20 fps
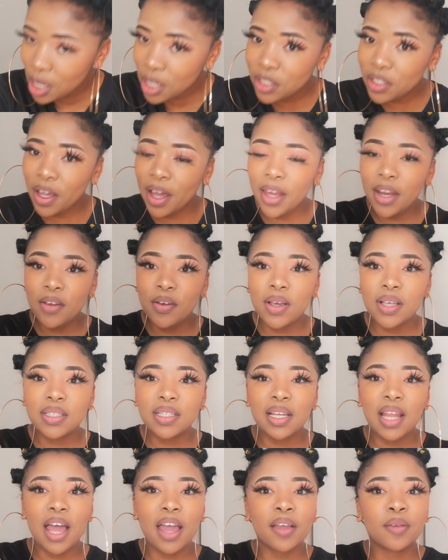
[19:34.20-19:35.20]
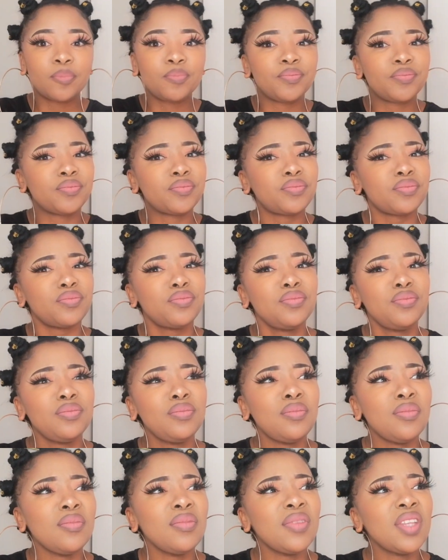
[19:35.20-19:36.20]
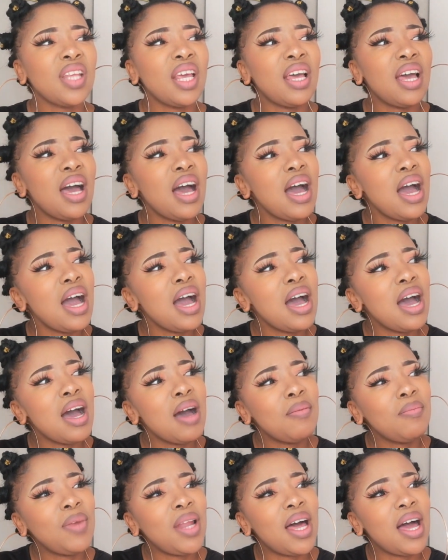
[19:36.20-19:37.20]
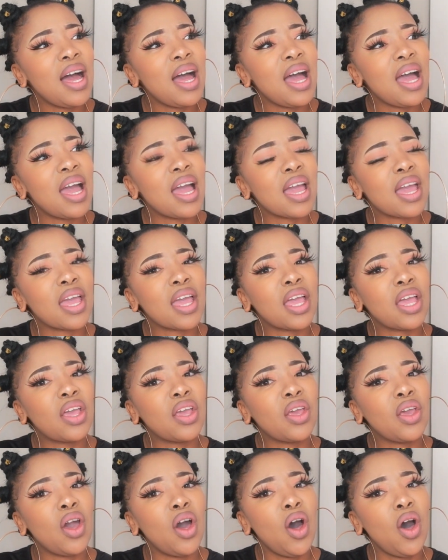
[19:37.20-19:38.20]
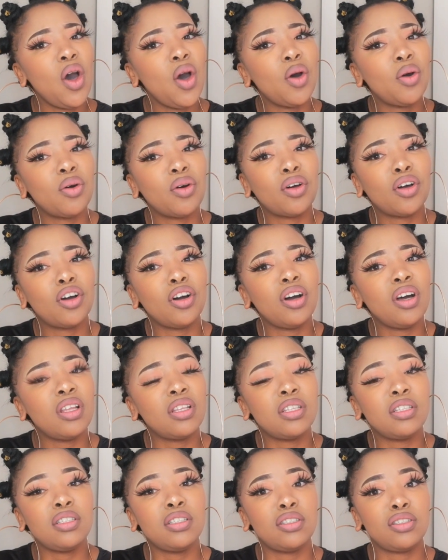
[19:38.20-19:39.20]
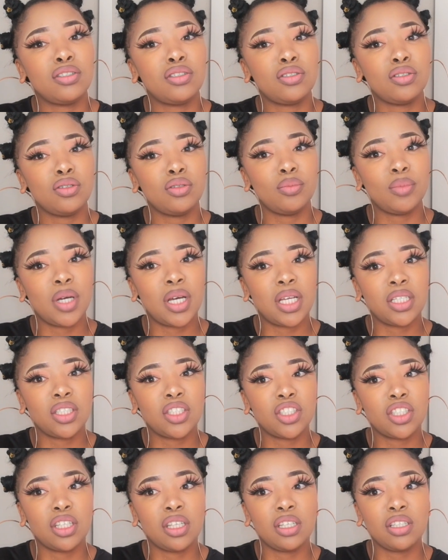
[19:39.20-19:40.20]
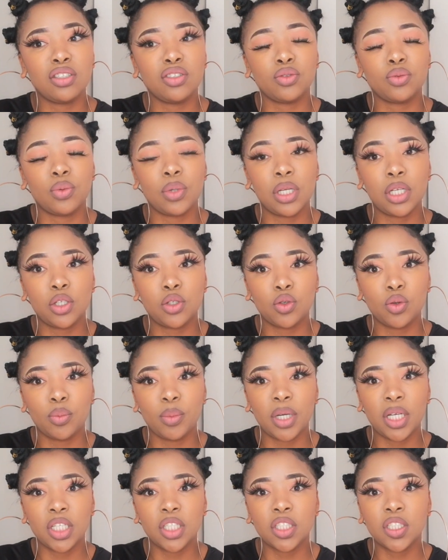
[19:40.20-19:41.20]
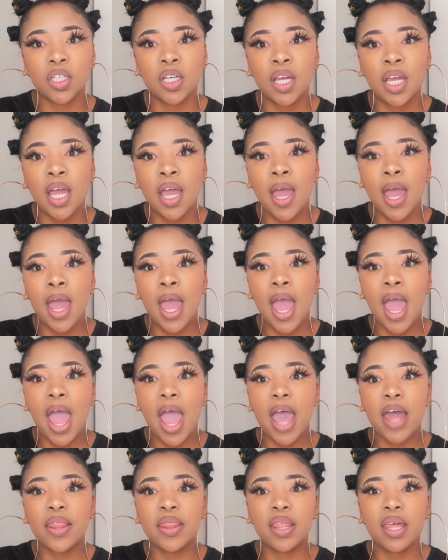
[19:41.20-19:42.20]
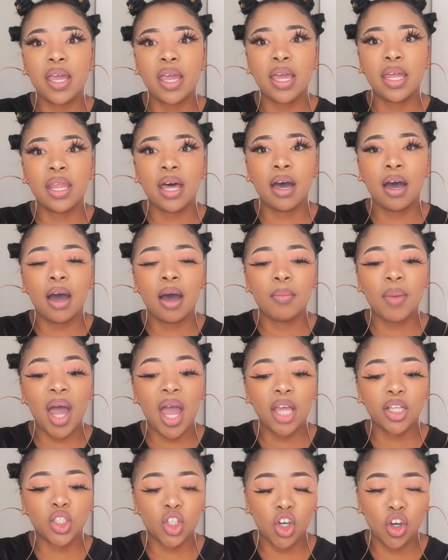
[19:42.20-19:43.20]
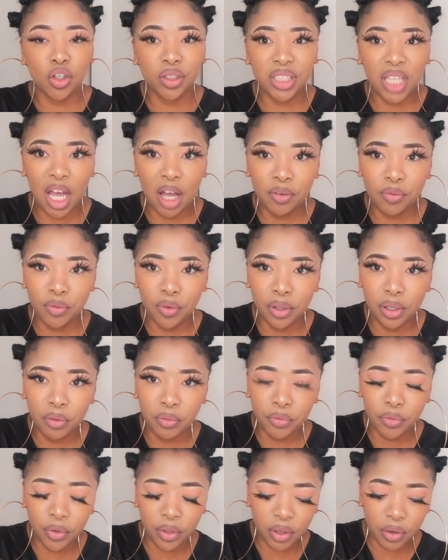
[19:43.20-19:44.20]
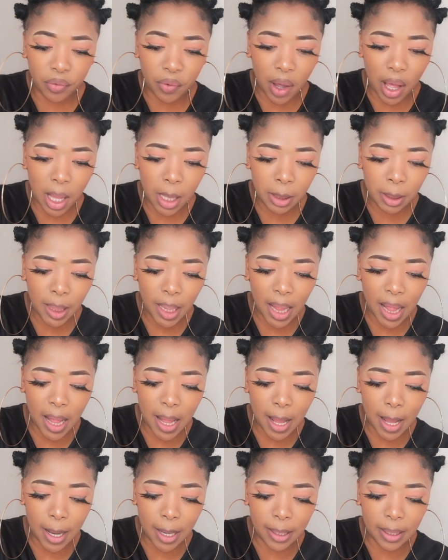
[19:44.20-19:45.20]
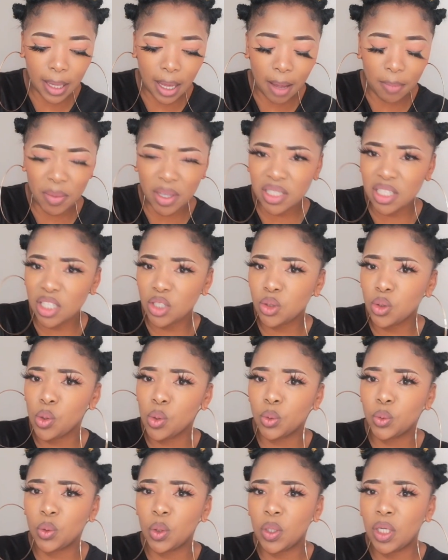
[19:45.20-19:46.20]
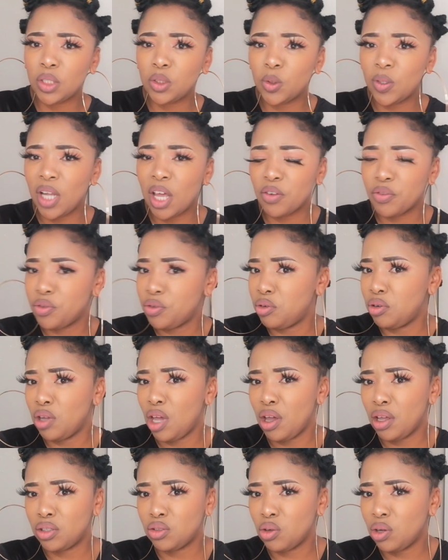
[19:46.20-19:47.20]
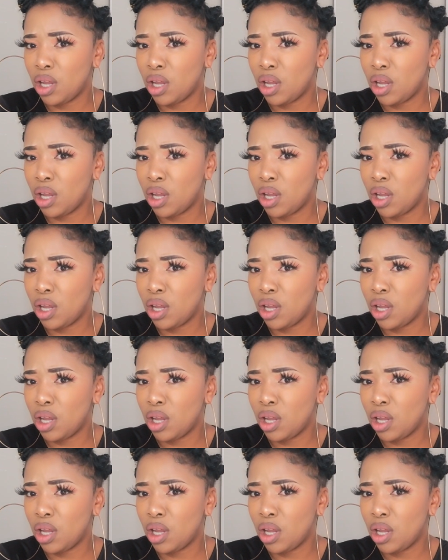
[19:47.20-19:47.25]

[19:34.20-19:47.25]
So anyways, like, I'm like, yo, God, this is too much. This is really too much. And then I had to go down for the funeral. And as I told you, I don't like funerals. I